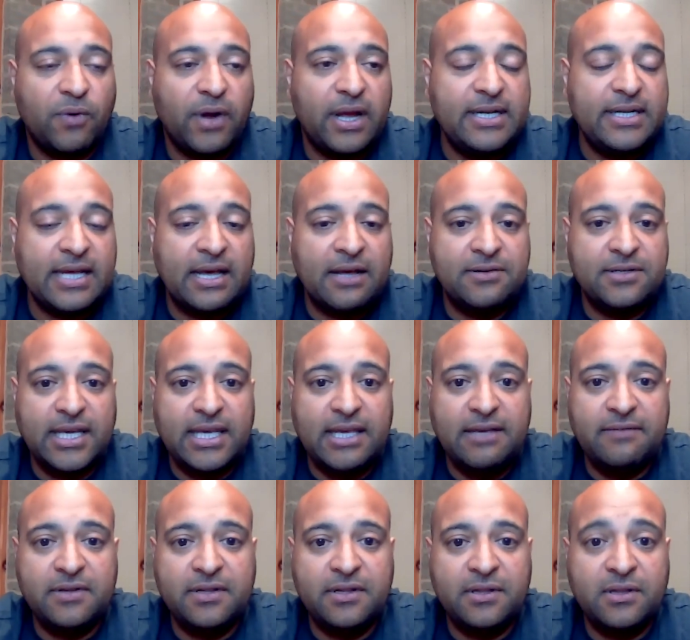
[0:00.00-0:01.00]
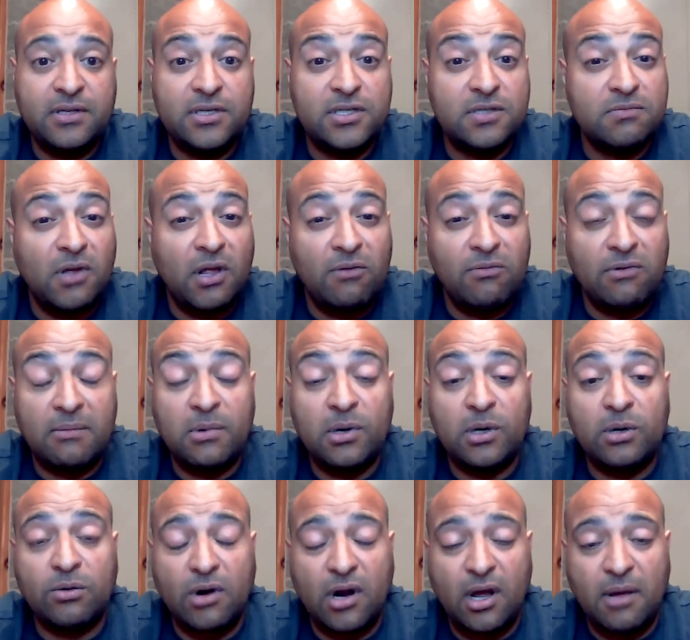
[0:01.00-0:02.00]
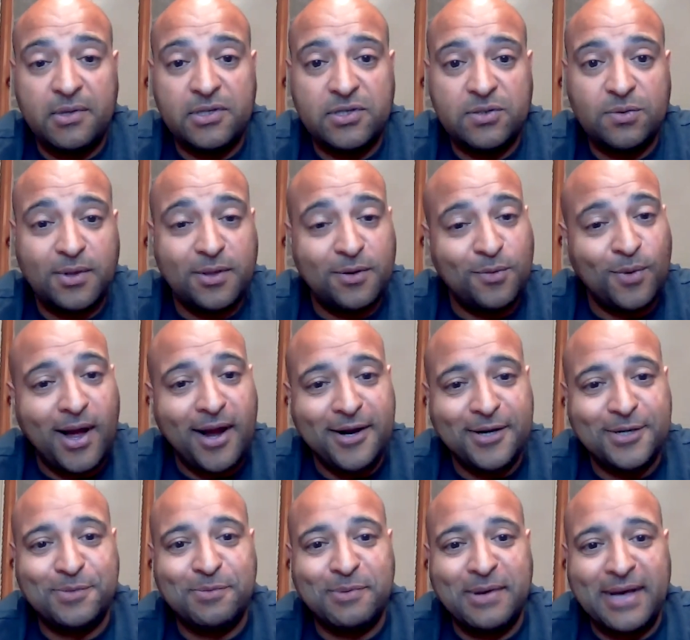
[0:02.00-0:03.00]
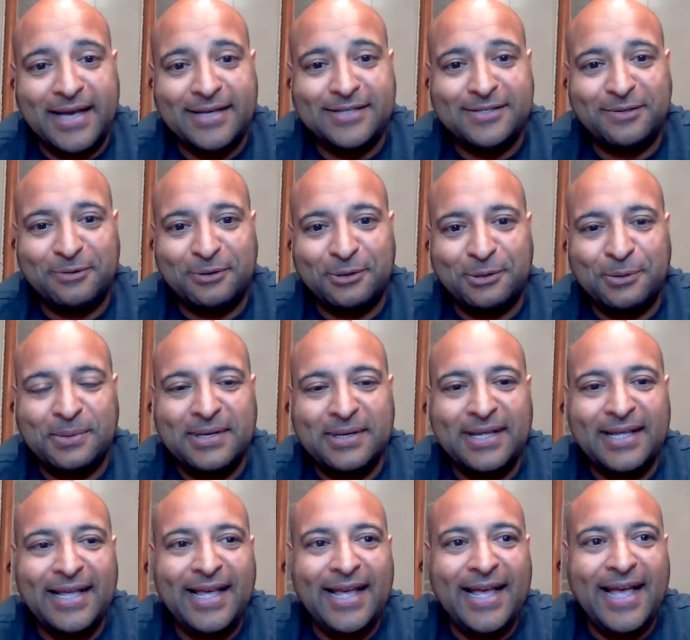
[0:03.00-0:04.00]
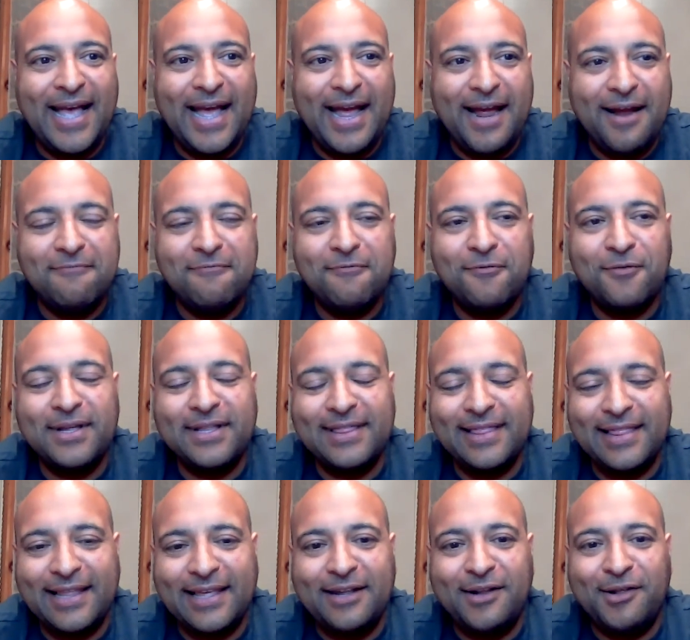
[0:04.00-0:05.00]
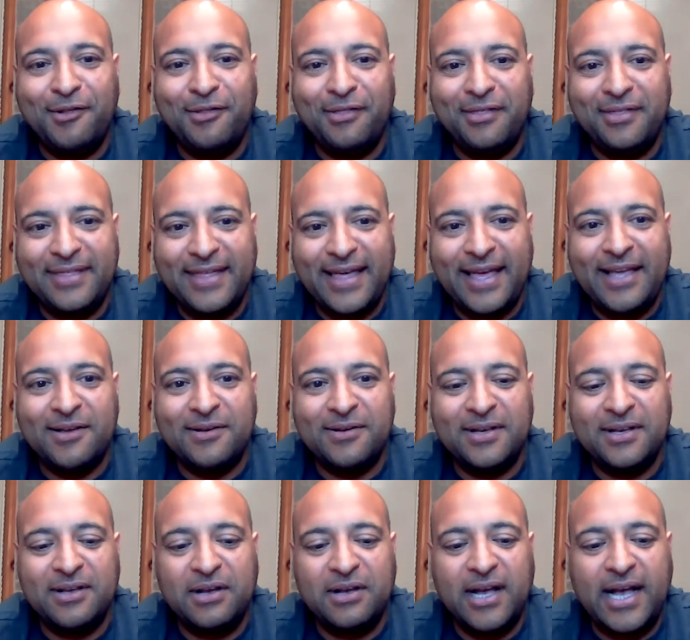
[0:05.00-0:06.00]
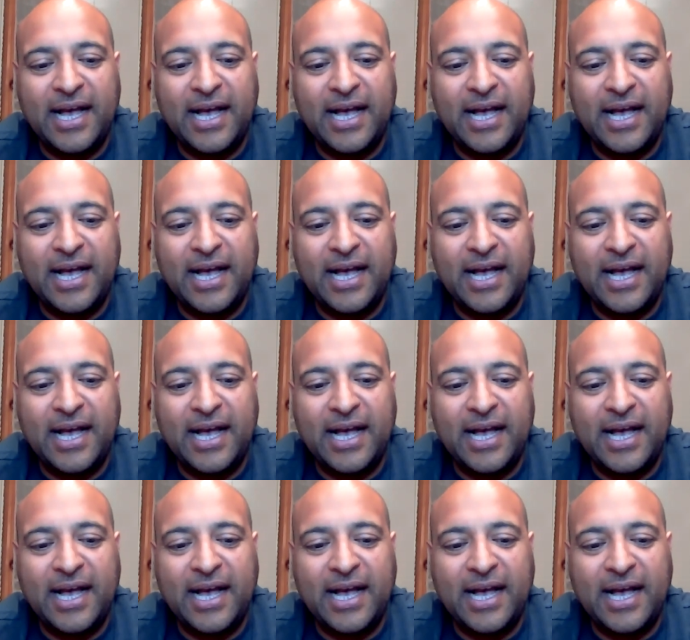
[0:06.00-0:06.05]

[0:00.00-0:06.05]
right down to even the small rubber grommets where the wires pass through. Every little thing